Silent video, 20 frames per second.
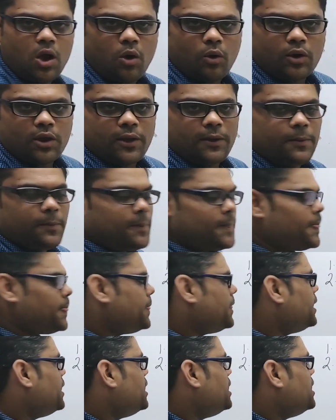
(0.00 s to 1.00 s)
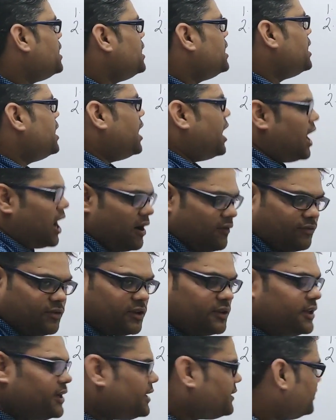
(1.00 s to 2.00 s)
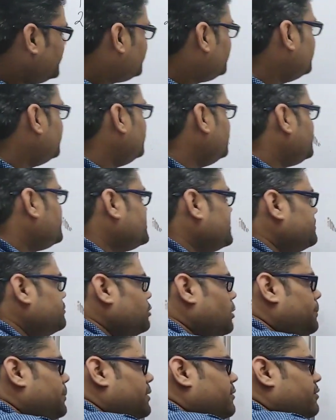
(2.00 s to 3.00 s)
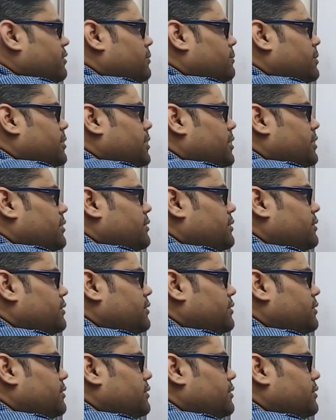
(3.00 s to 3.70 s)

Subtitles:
Okay, after that the third subtopic will be